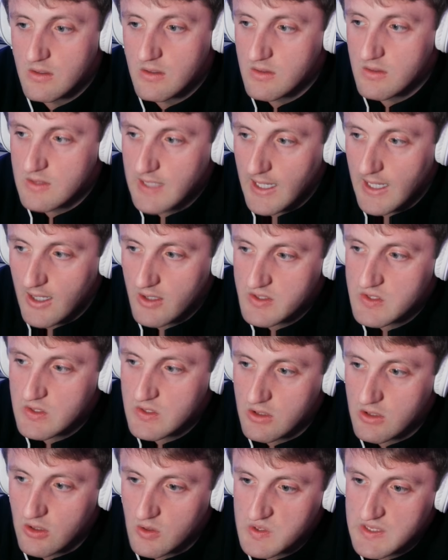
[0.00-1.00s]
Dallas
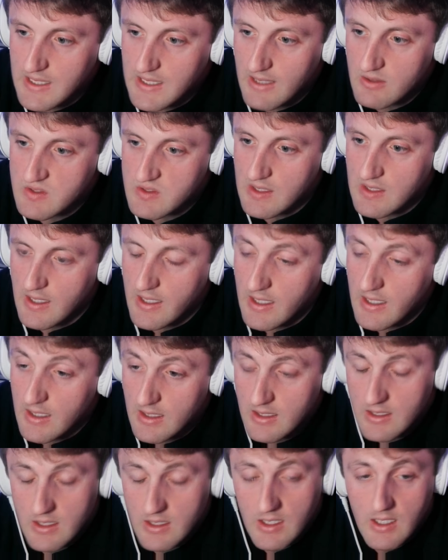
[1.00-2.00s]
close it out tonight
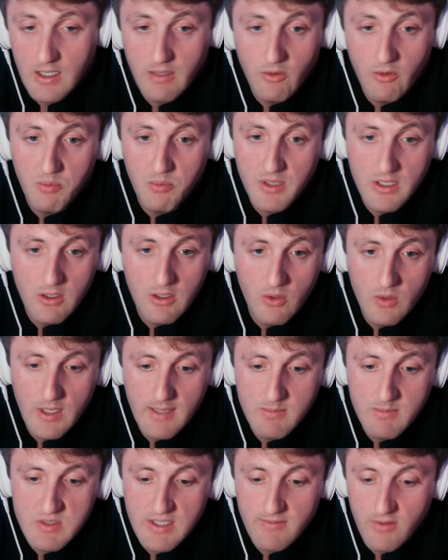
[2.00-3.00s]
and there'll be no
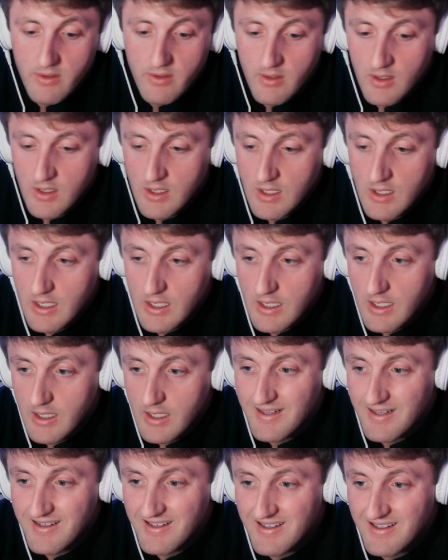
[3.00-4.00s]
game seven?
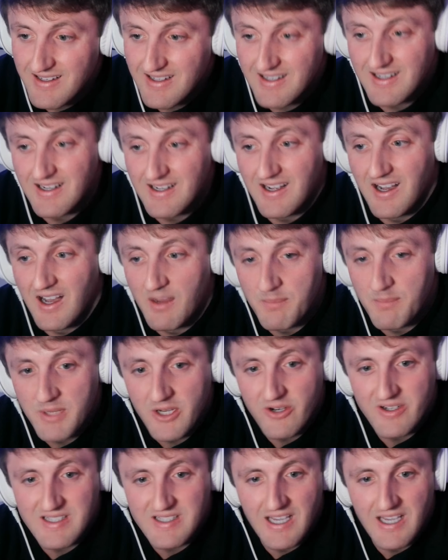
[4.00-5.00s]
And I'm
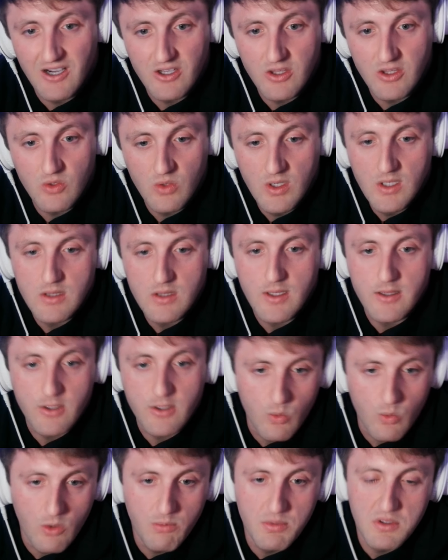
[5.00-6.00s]
here to tell you that there
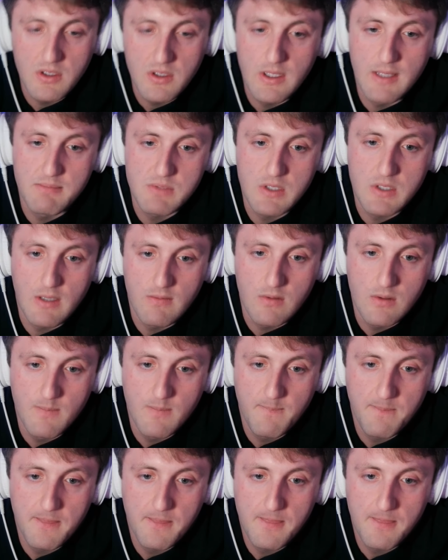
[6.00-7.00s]
will be a game seven.
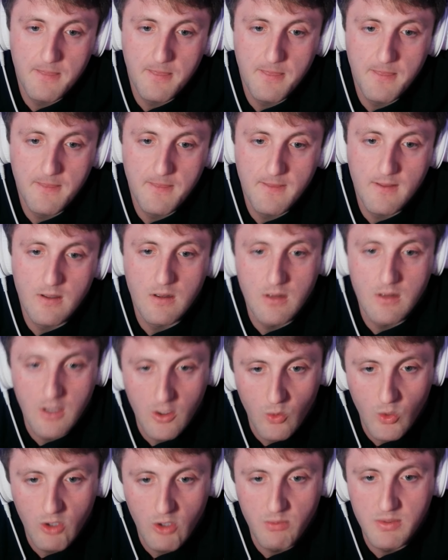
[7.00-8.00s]

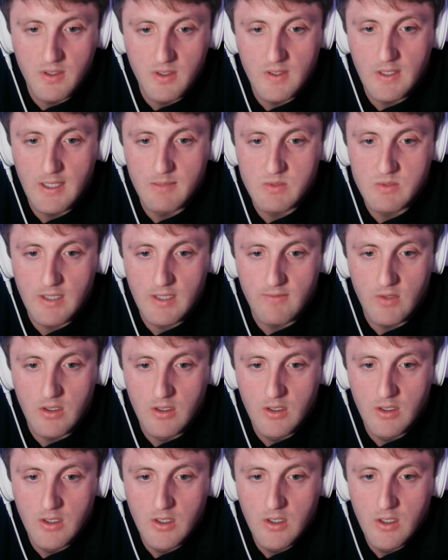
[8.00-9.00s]
There will be a game seven.
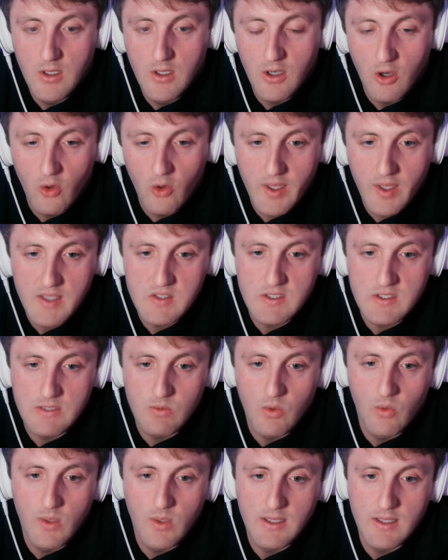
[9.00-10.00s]
OKC
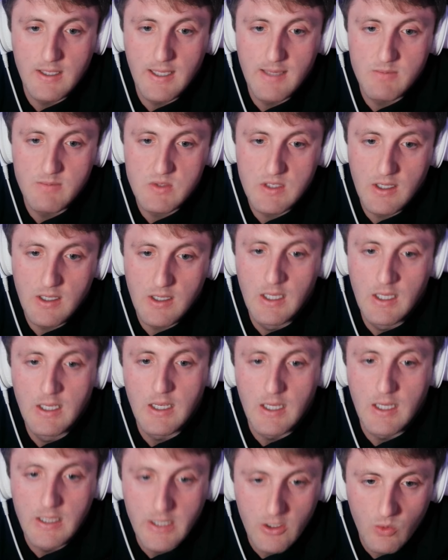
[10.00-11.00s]
will win the game tonight,
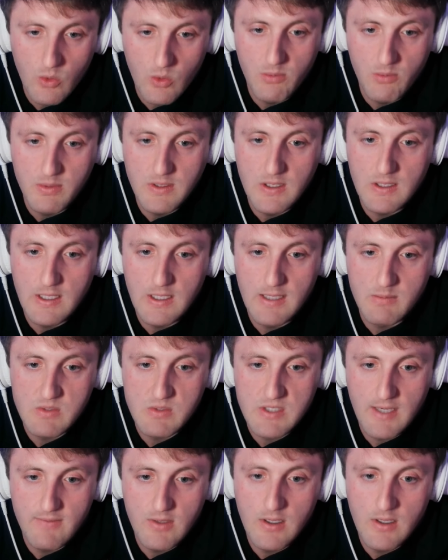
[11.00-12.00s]
and there will be a game
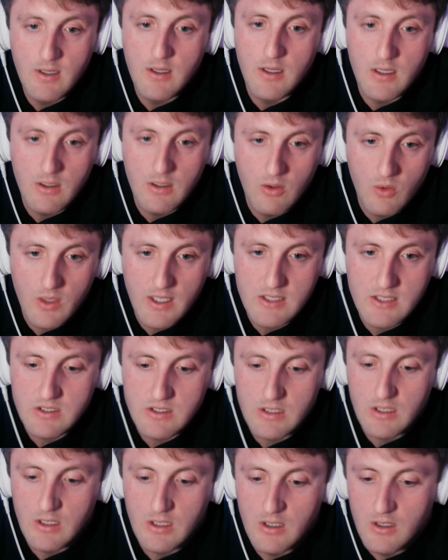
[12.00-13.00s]
seven in OKC.